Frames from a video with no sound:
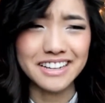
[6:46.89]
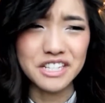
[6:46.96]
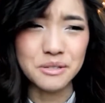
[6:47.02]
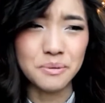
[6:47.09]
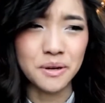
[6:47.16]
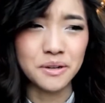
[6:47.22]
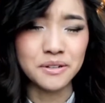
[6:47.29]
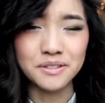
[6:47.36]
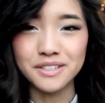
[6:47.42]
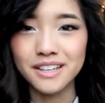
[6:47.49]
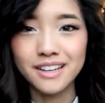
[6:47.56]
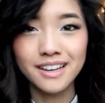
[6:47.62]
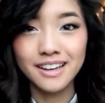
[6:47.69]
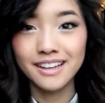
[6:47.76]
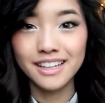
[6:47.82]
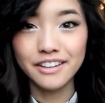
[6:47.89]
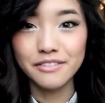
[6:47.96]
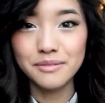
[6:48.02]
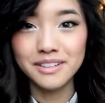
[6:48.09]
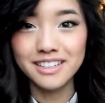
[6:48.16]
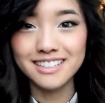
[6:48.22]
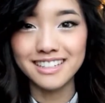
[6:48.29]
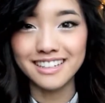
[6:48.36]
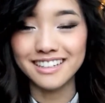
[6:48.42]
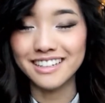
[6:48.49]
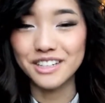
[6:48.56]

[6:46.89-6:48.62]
I suppose, give him a listen.